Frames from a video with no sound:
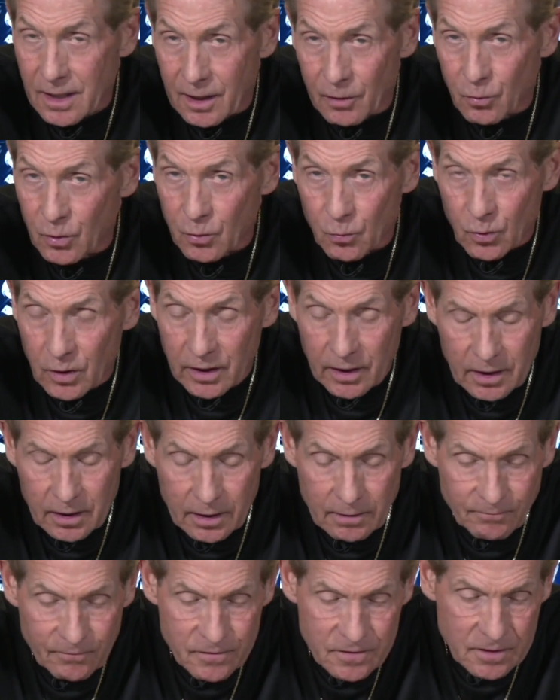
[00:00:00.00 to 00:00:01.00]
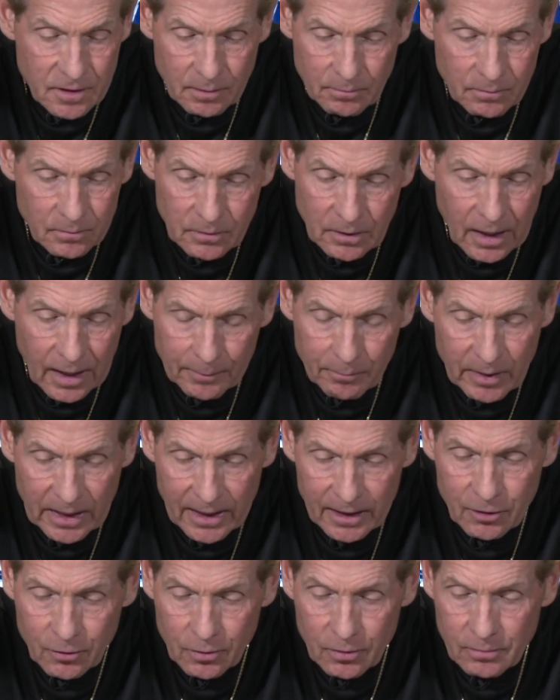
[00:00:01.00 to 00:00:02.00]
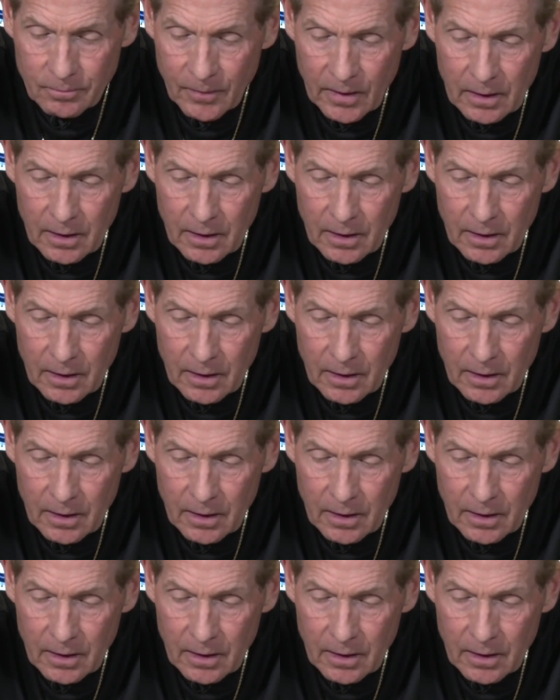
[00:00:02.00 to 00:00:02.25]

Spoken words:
I wouldn't want to get some linebacker